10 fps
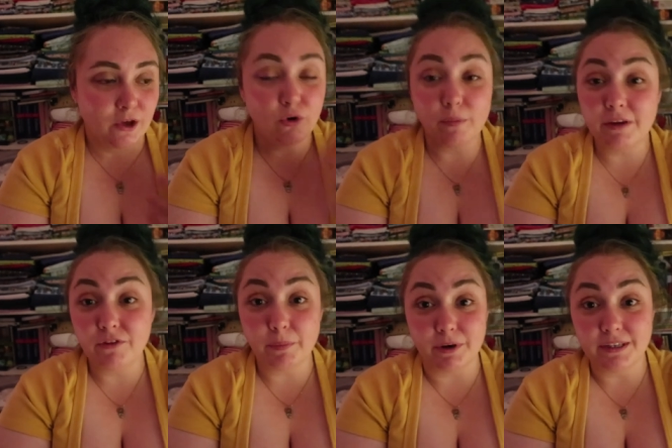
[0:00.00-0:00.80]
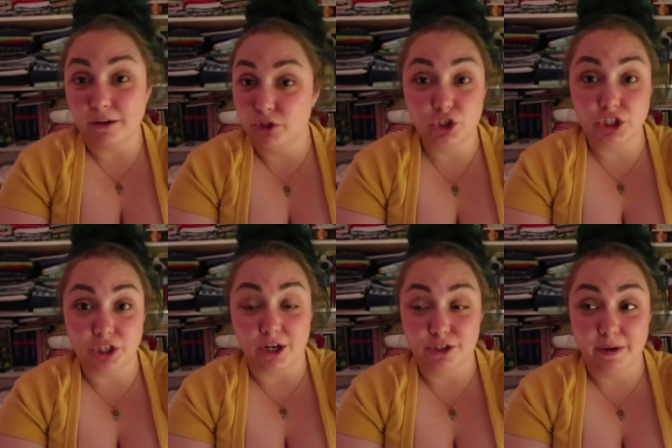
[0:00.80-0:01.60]
normally if you're burnt out, you should just
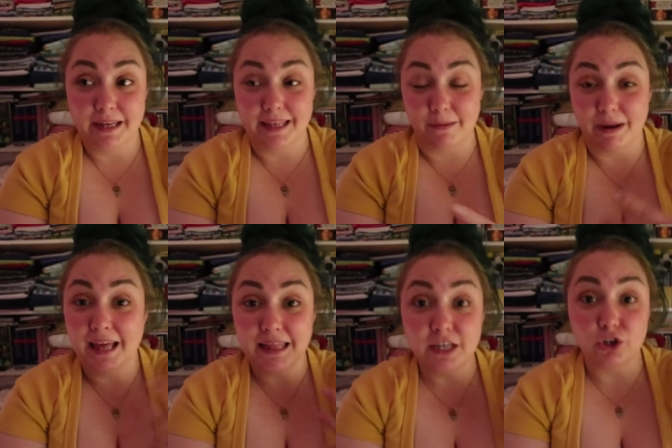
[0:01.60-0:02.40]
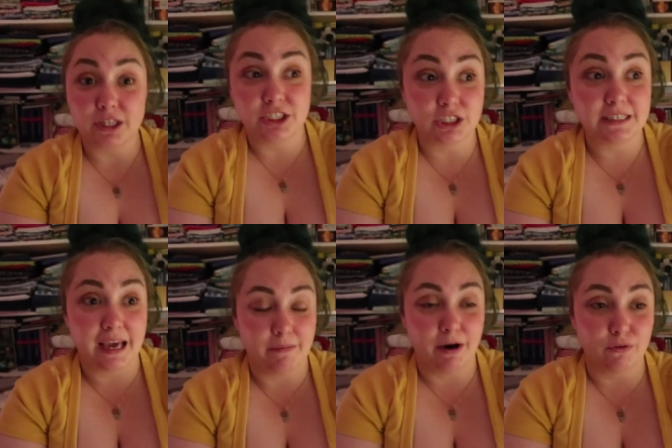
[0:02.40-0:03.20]
not do anything, but I literally just
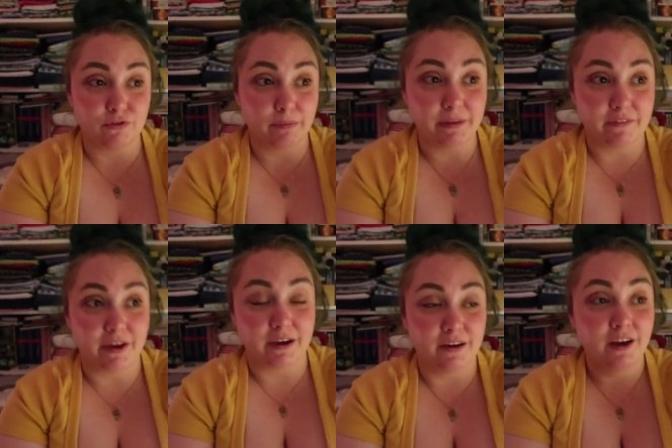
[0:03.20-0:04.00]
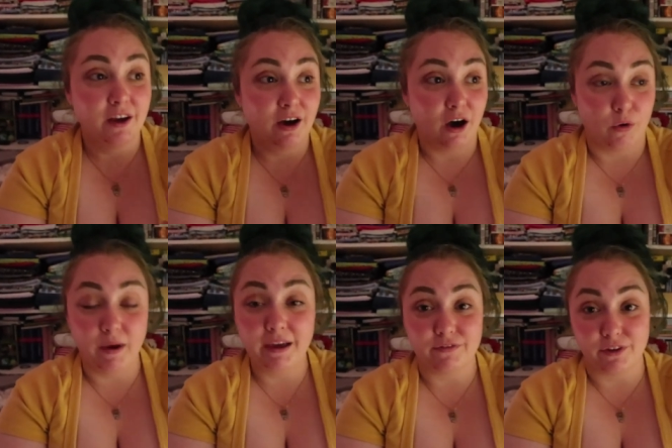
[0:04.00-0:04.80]
came out from living
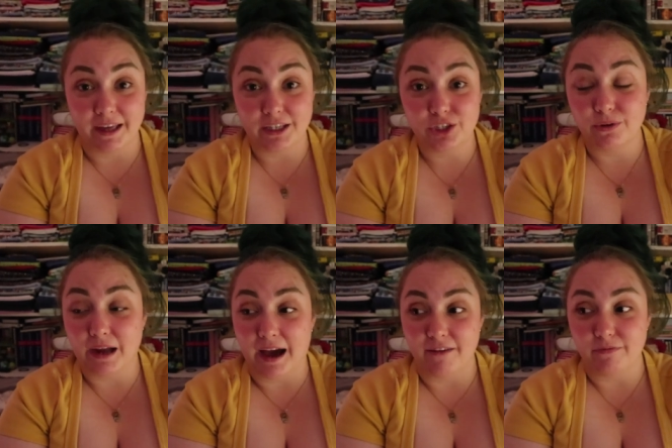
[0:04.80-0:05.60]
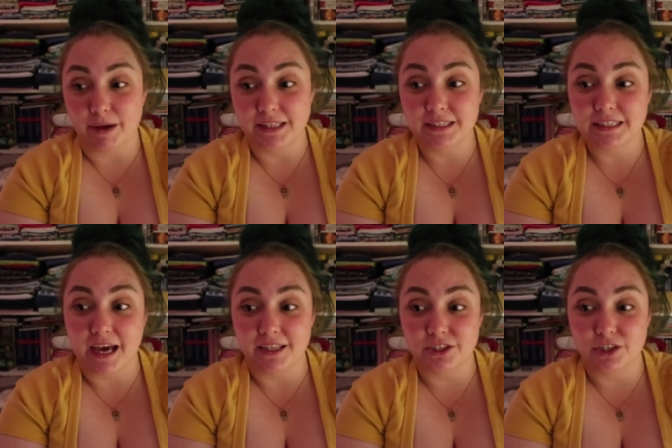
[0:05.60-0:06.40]
away for like two and a half months.
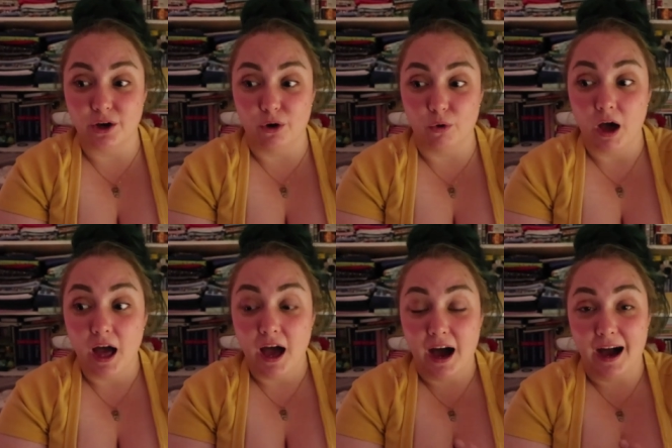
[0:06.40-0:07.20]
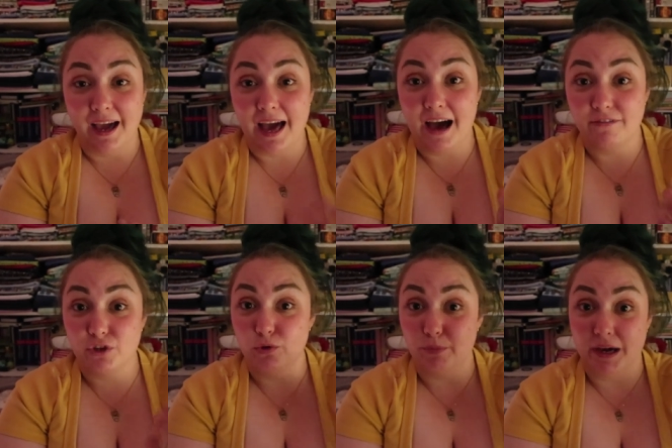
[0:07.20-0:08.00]
And so I have
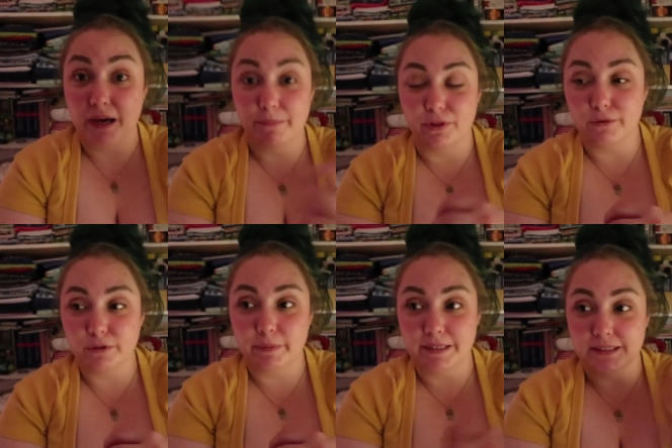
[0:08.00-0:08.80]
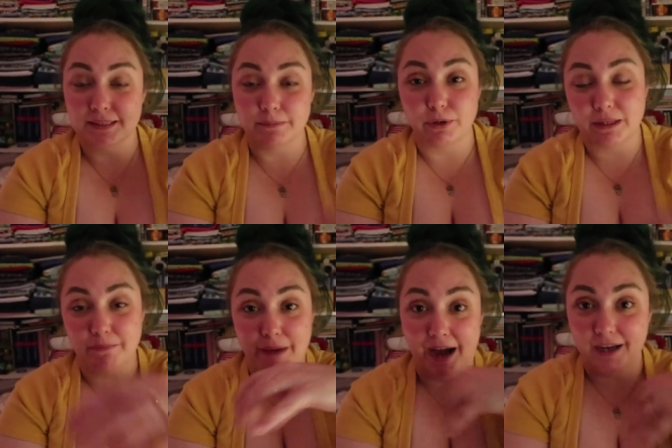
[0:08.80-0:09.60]
to pick up those pieces and put
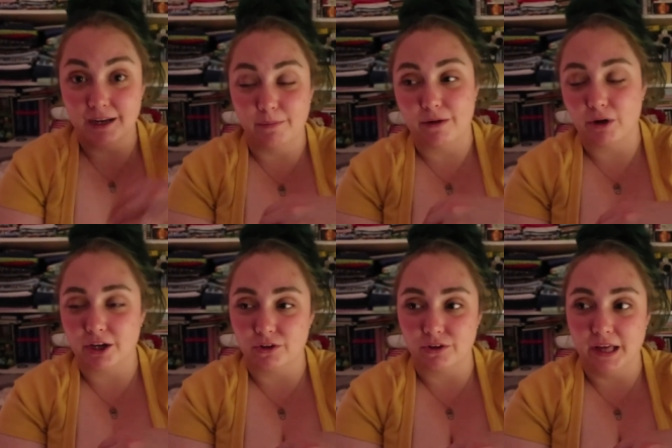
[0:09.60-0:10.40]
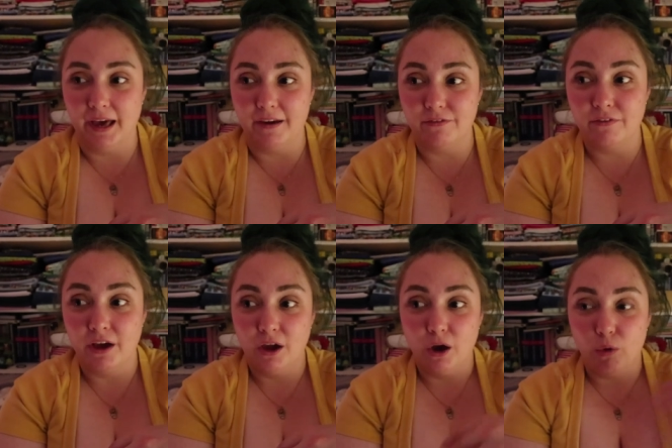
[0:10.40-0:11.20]
them back into my regular life.
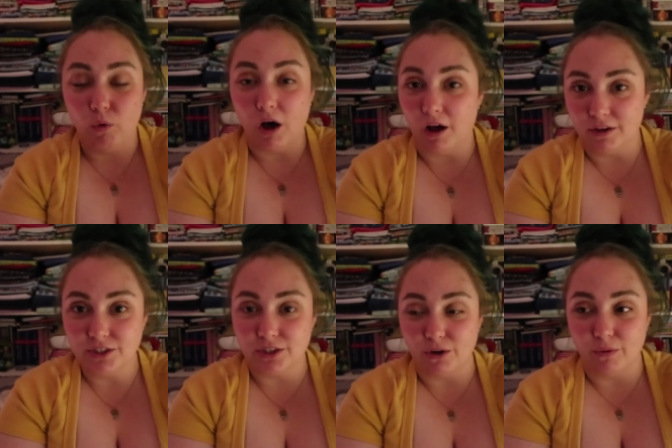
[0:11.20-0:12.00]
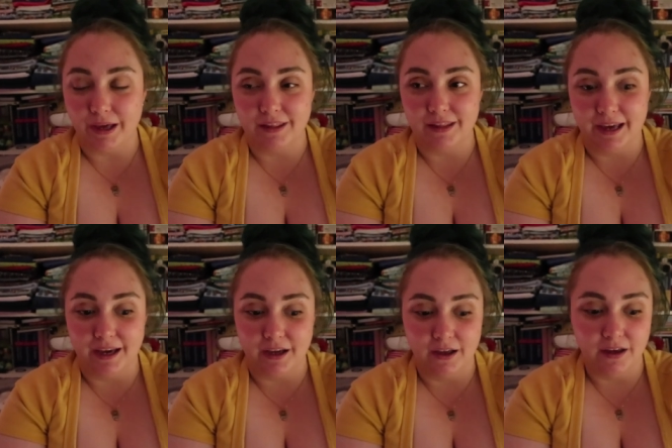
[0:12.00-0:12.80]
While also in like